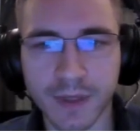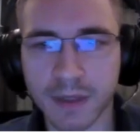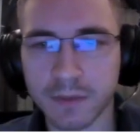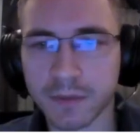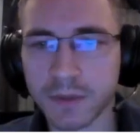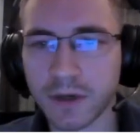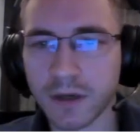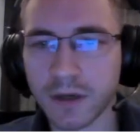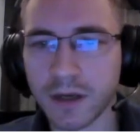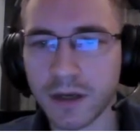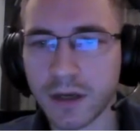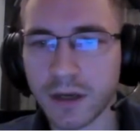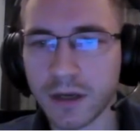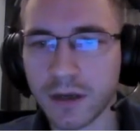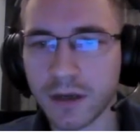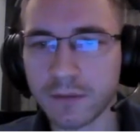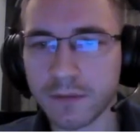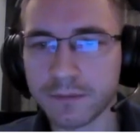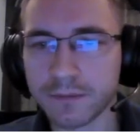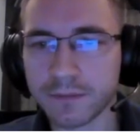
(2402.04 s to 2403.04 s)
but I'm
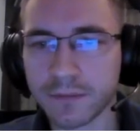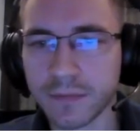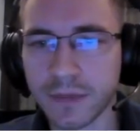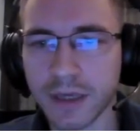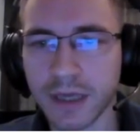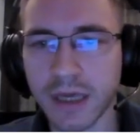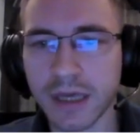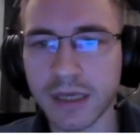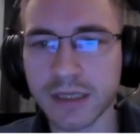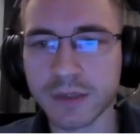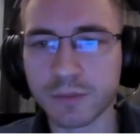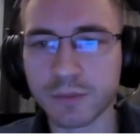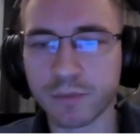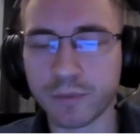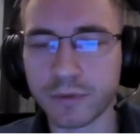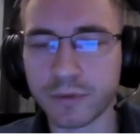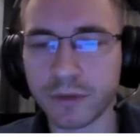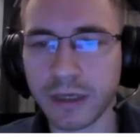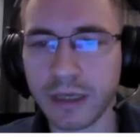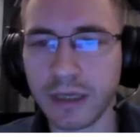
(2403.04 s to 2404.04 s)
gonna
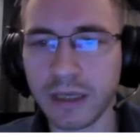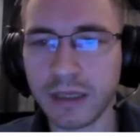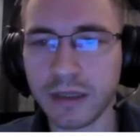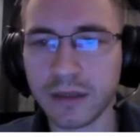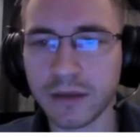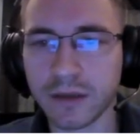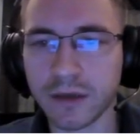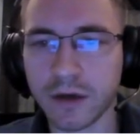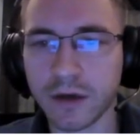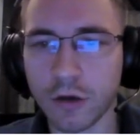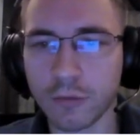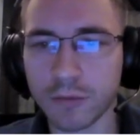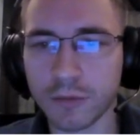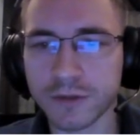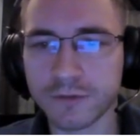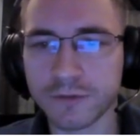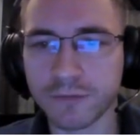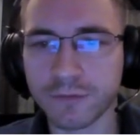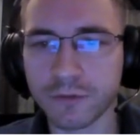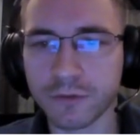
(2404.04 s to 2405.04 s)
explain the
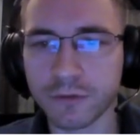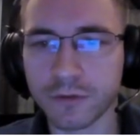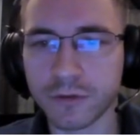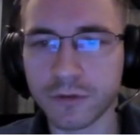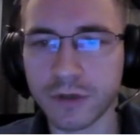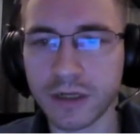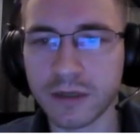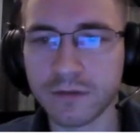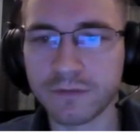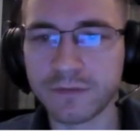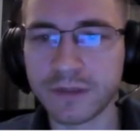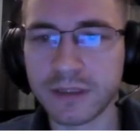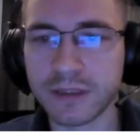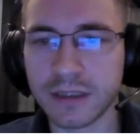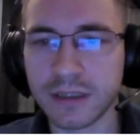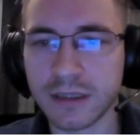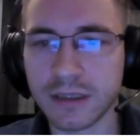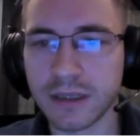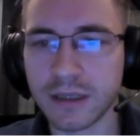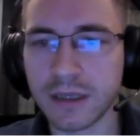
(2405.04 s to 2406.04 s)
comments for
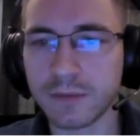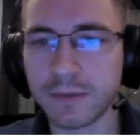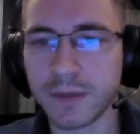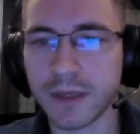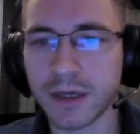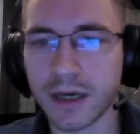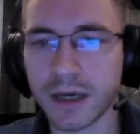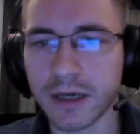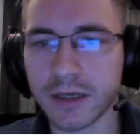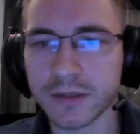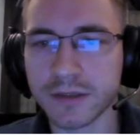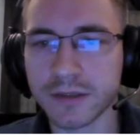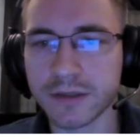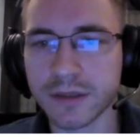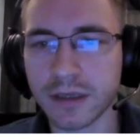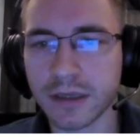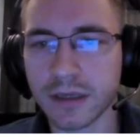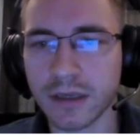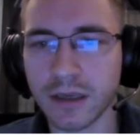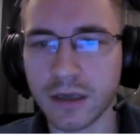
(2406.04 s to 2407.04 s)
NFT and APIs
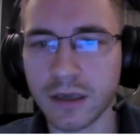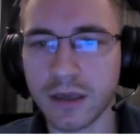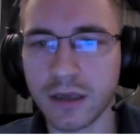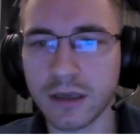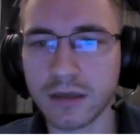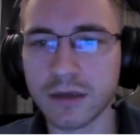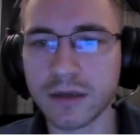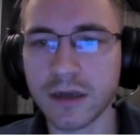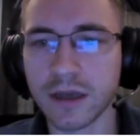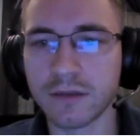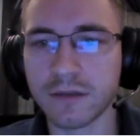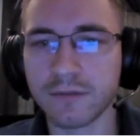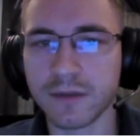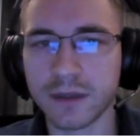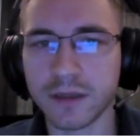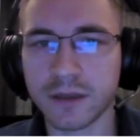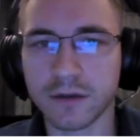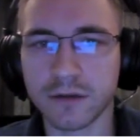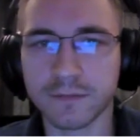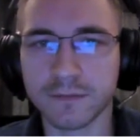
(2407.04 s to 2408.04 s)
in another
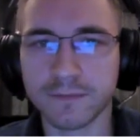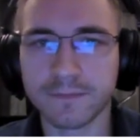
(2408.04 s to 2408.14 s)
video.